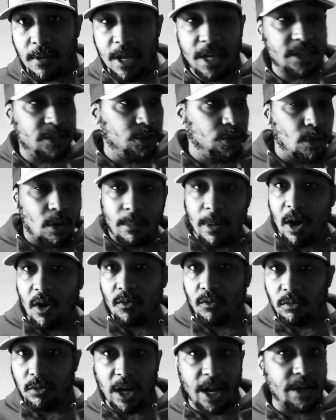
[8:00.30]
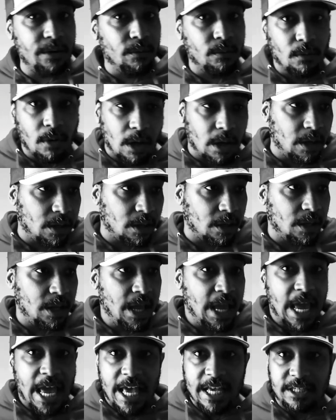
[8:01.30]
It's not about right wrong.
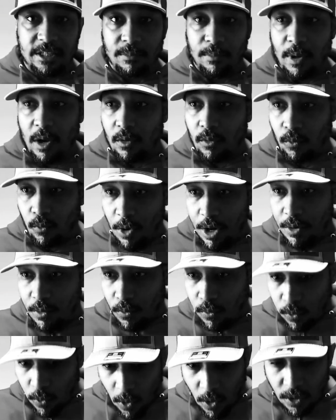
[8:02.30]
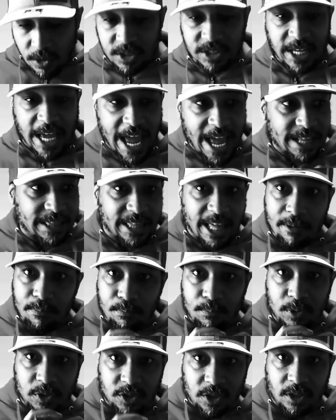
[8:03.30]
It's about what works at
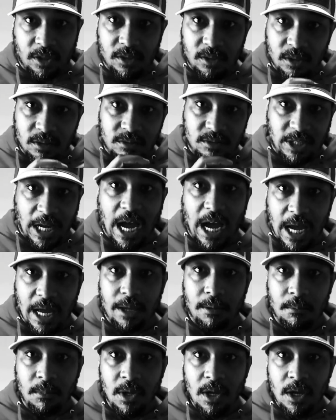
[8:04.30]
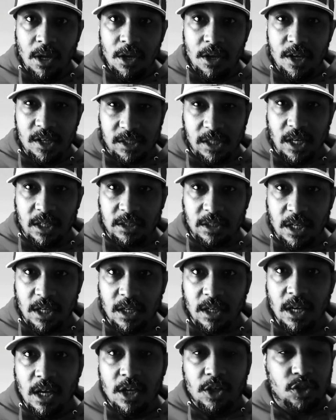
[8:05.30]
that particular time. You see what I'm
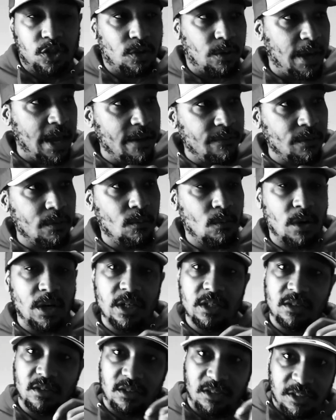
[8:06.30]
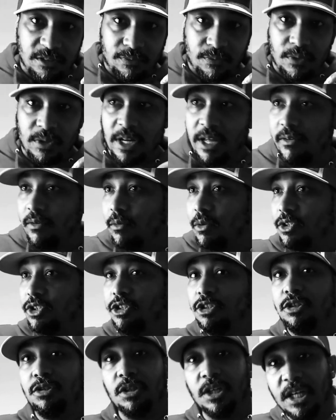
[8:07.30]
saying? So everyone is different,
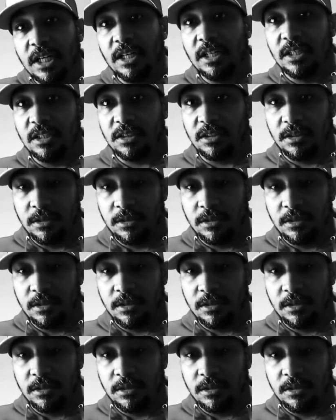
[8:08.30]
everyone's training is